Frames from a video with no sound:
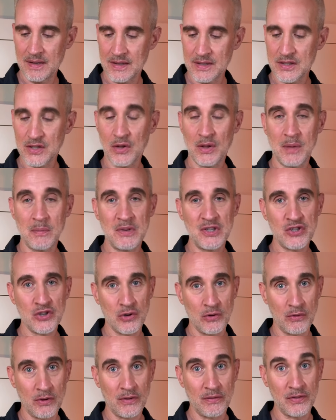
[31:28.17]
So let me show
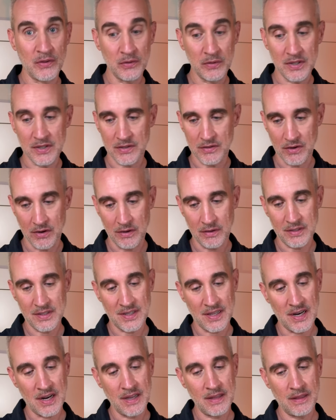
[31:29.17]
you a few desserts
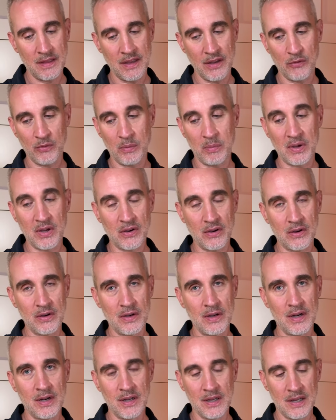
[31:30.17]
that I think would be
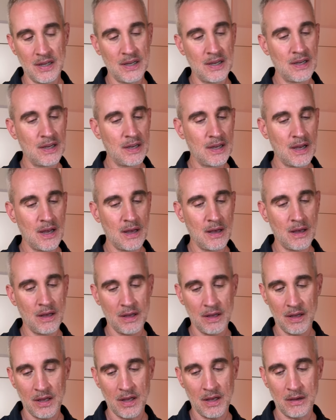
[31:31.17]
good.
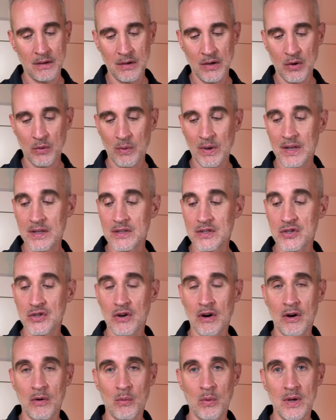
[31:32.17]
We can
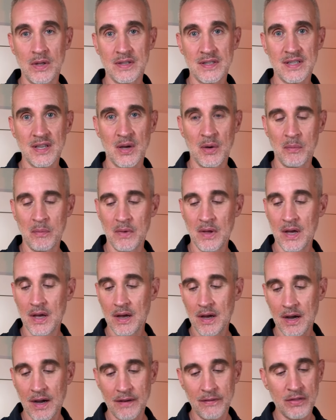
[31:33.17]
start with some
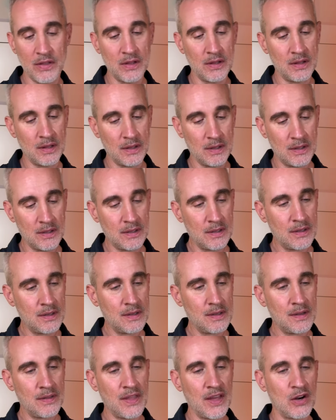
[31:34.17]
of the
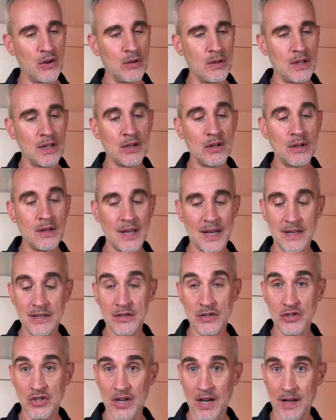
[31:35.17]
that are a little
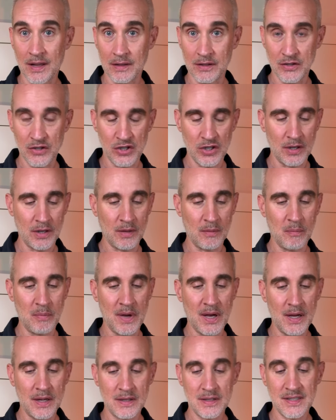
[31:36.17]
less challenging,
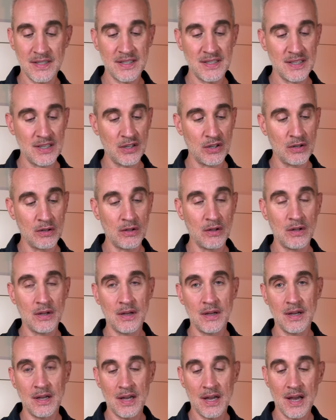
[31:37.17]
but still
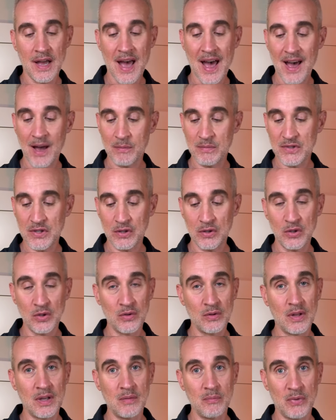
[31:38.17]

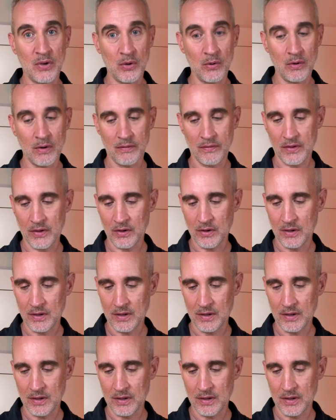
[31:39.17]
absolutely beautiful.